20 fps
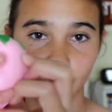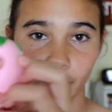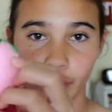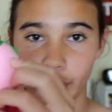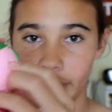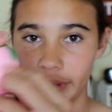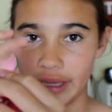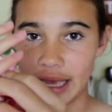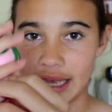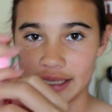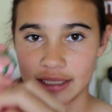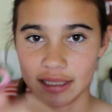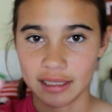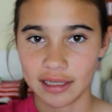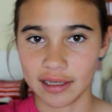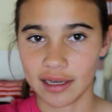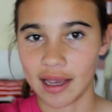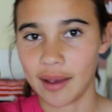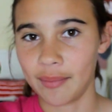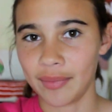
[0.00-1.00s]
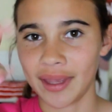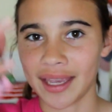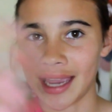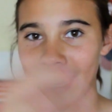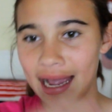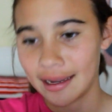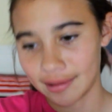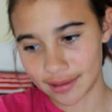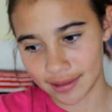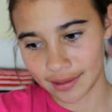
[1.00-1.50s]
but lastly, I'm like
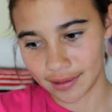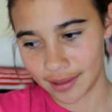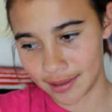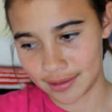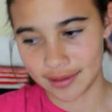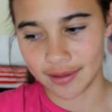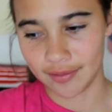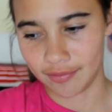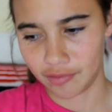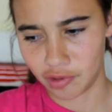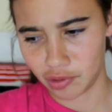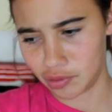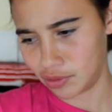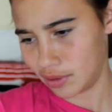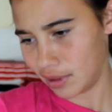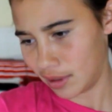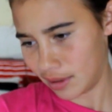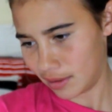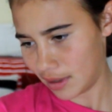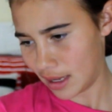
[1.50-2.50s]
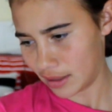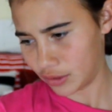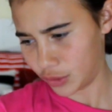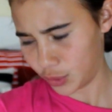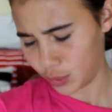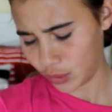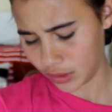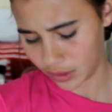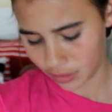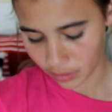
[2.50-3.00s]
acting as if there's the
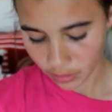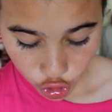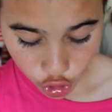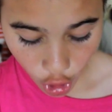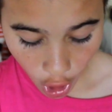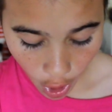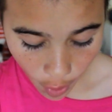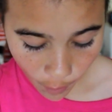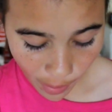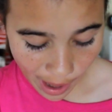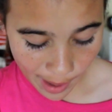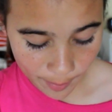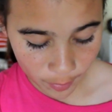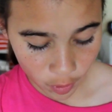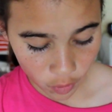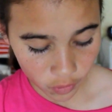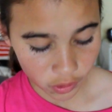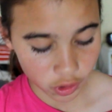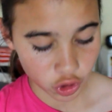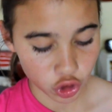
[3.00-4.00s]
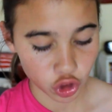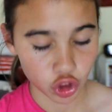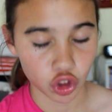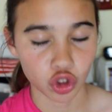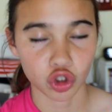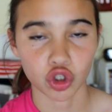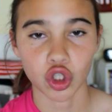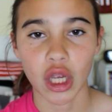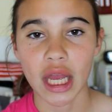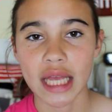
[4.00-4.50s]
next one. So, I'm going
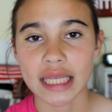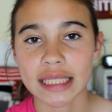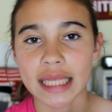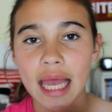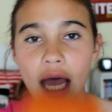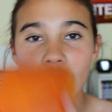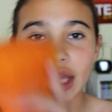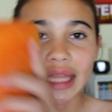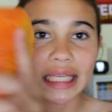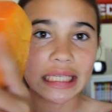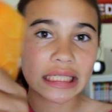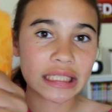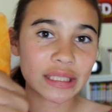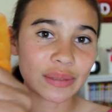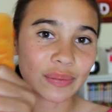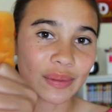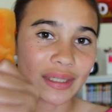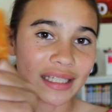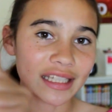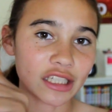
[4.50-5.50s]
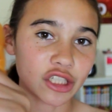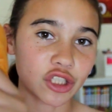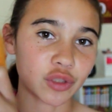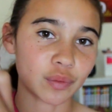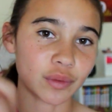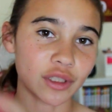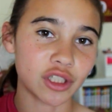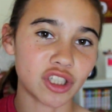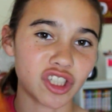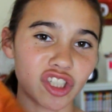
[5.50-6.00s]
to stress on this one. This
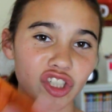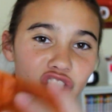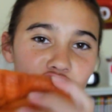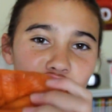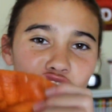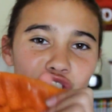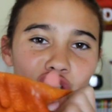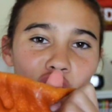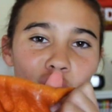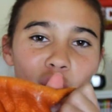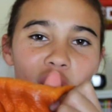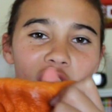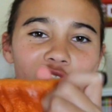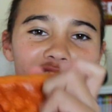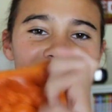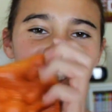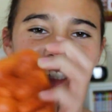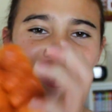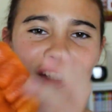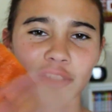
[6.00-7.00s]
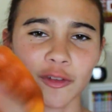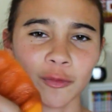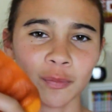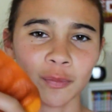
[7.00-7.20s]
one's just so awesome.